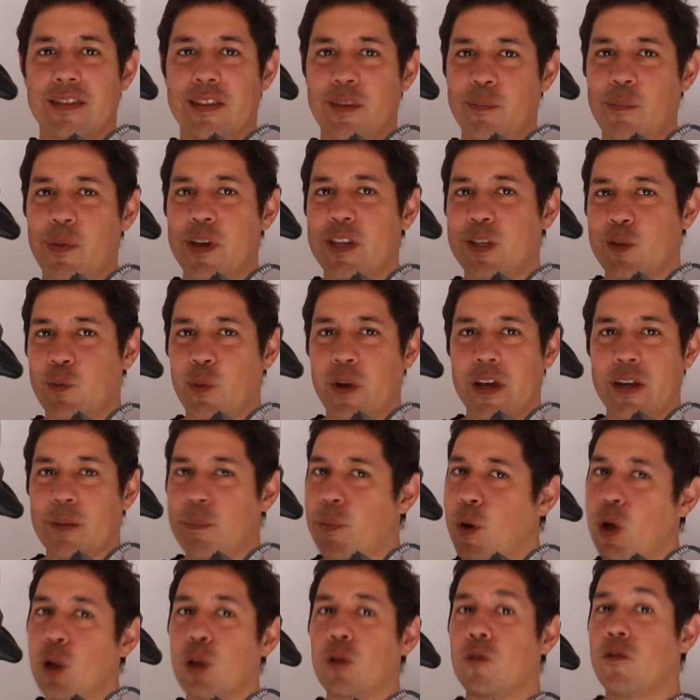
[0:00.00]
The best way
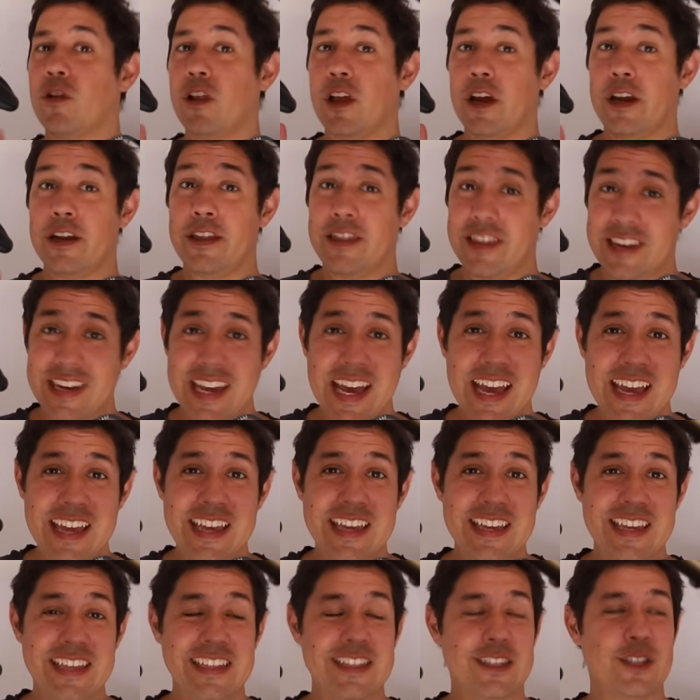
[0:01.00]
to polar align in the
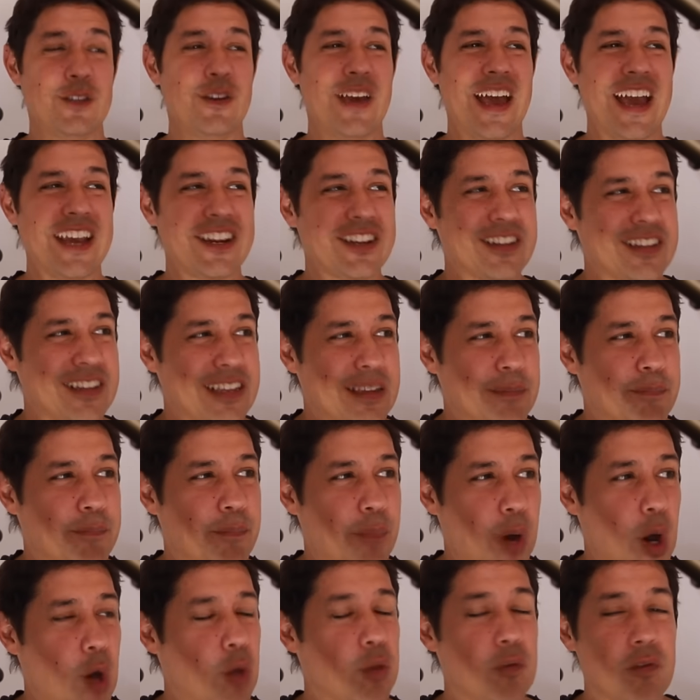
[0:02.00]
day is to
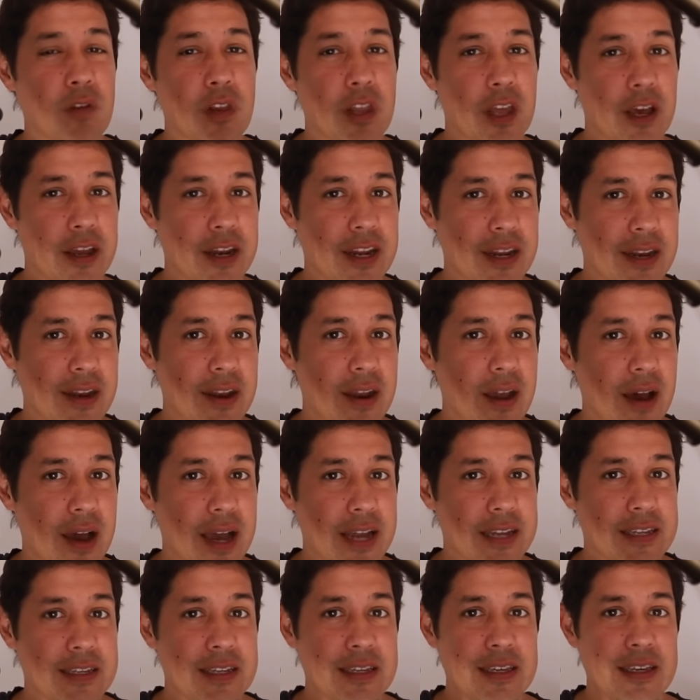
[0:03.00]
actually polar align at
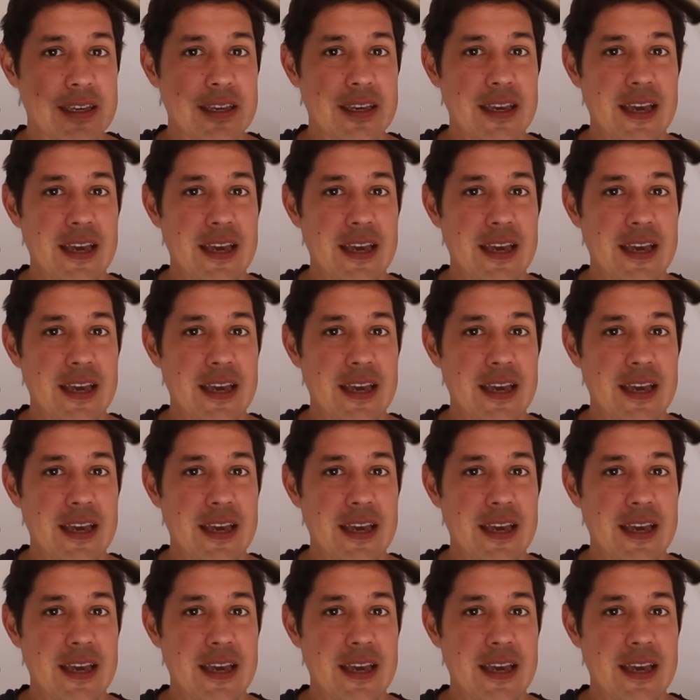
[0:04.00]
night.